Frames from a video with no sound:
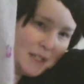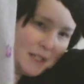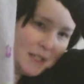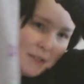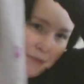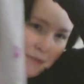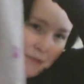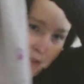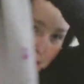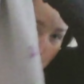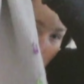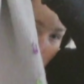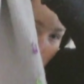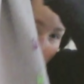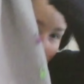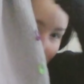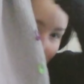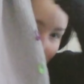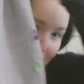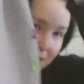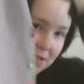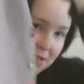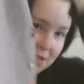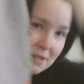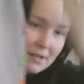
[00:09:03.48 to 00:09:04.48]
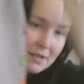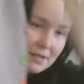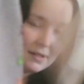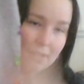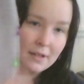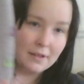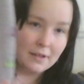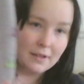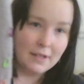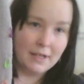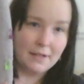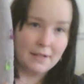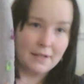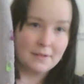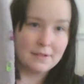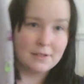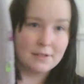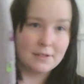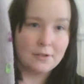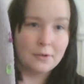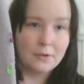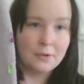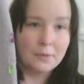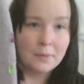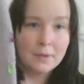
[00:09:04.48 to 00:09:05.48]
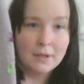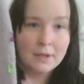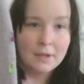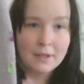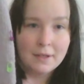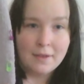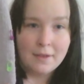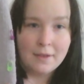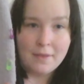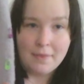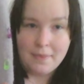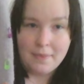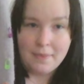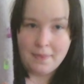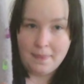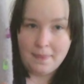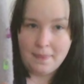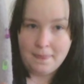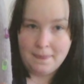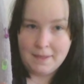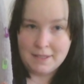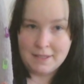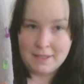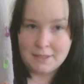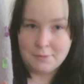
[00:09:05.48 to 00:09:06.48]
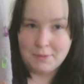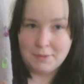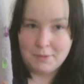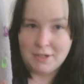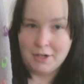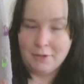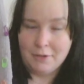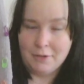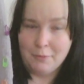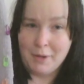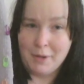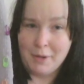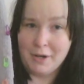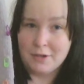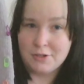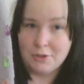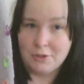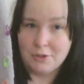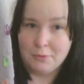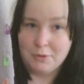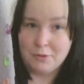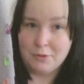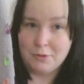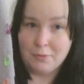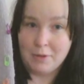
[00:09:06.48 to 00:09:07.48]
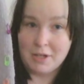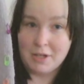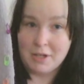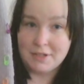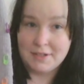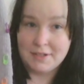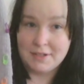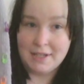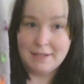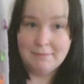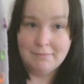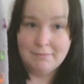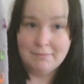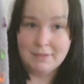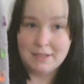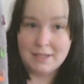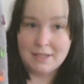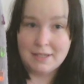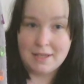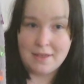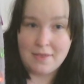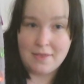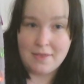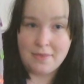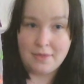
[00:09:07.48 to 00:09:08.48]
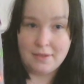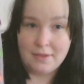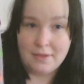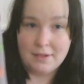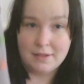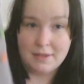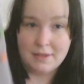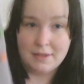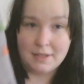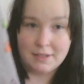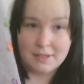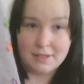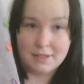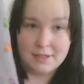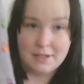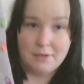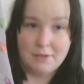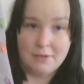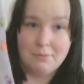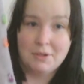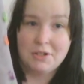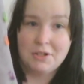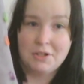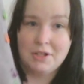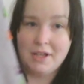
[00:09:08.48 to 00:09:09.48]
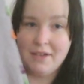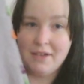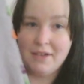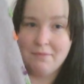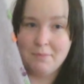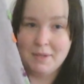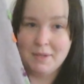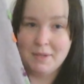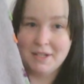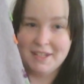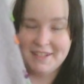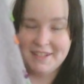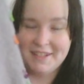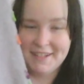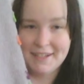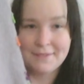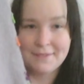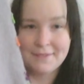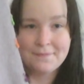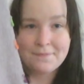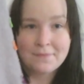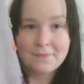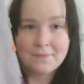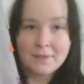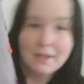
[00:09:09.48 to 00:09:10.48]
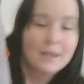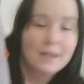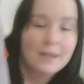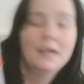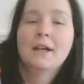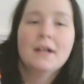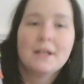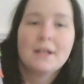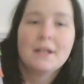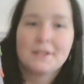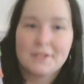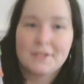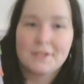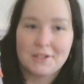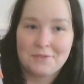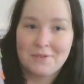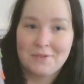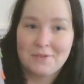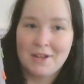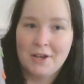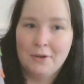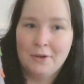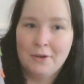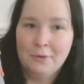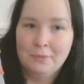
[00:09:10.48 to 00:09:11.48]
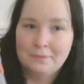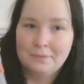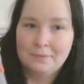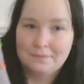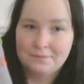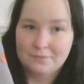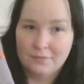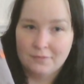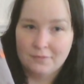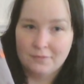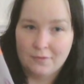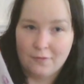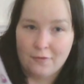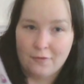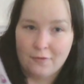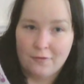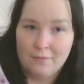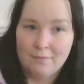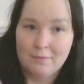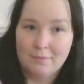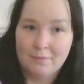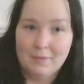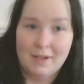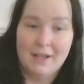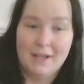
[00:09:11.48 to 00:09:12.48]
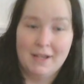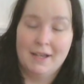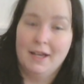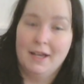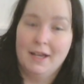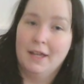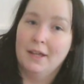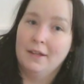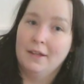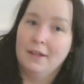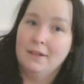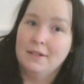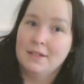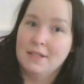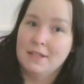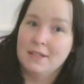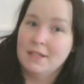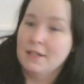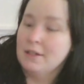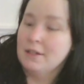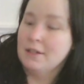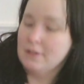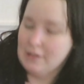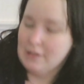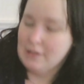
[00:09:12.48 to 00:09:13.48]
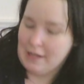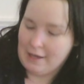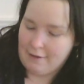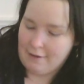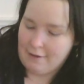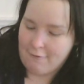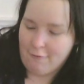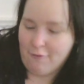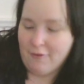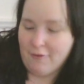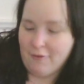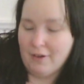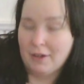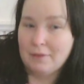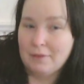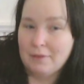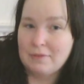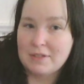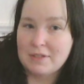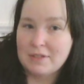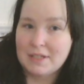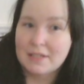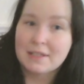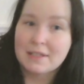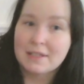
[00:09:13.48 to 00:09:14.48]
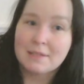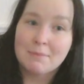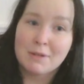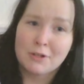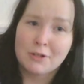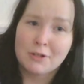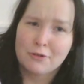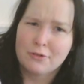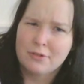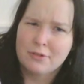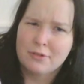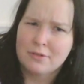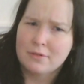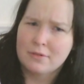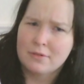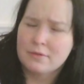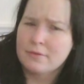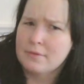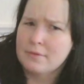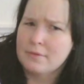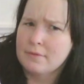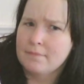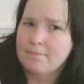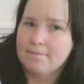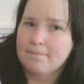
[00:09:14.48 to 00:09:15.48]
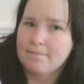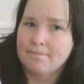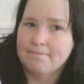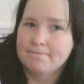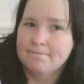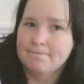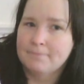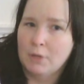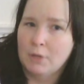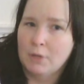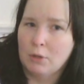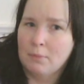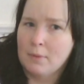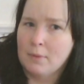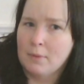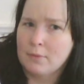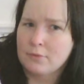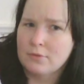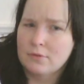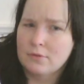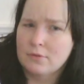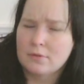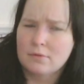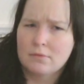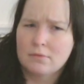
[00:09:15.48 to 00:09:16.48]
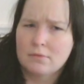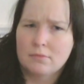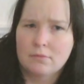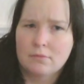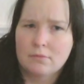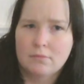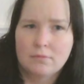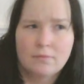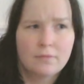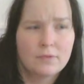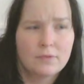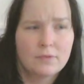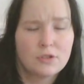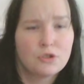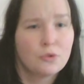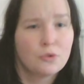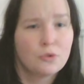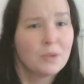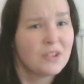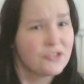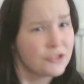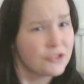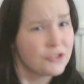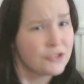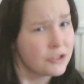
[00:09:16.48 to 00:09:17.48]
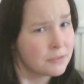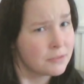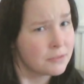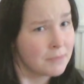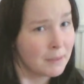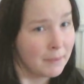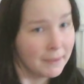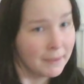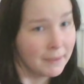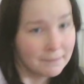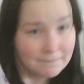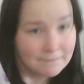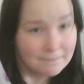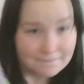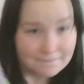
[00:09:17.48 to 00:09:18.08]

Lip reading: easier if I do like this. Yeah, so that's where I showed you last time, and this is how much I have been knitting. So now I need like 5 centimeters, almost 2 inches maybe,